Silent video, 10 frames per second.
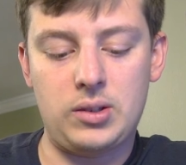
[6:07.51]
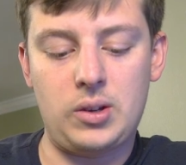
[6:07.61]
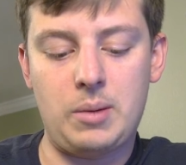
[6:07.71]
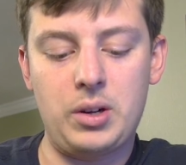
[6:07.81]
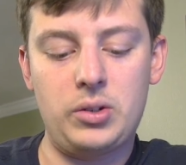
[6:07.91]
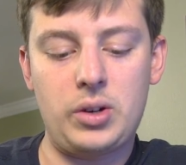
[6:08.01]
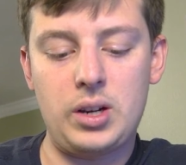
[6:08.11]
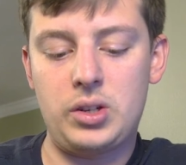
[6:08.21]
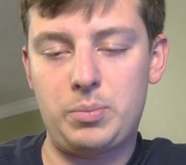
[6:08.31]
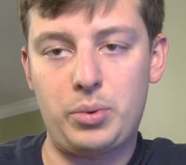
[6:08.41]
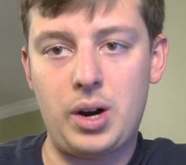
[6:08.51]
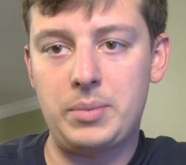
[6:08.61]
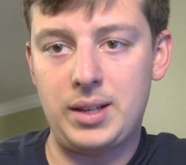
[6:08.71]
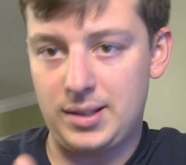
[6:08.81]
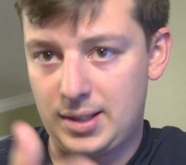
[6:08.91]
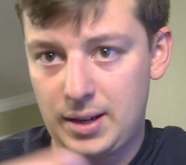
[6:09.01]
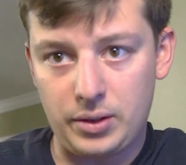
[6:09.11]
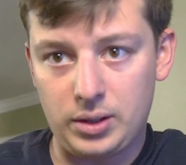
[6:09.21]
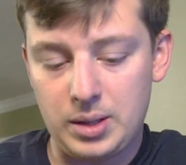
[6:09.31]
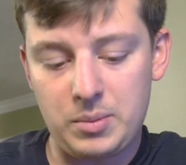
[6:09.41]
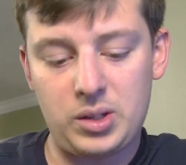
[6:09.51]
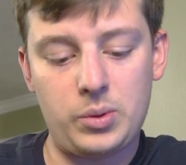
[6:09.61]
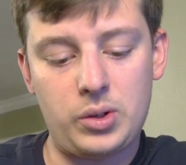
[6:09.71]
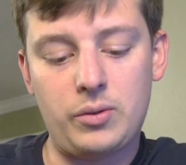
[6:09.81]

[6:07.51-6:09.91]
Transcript: So I'm going to try to just prompt it and see if it'll let me switch